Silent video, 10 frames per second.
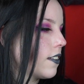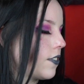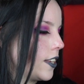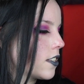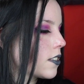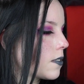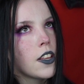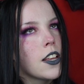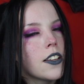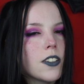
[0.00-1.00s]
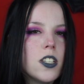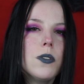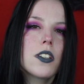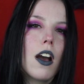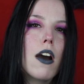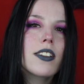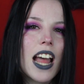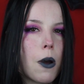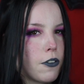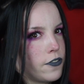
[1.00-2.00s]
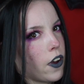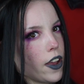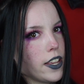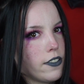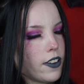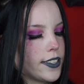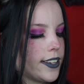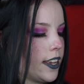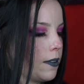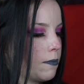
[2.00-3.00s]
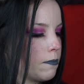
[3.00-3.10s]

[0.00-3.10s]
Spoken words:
give this 2 stars out of 5, I'd say.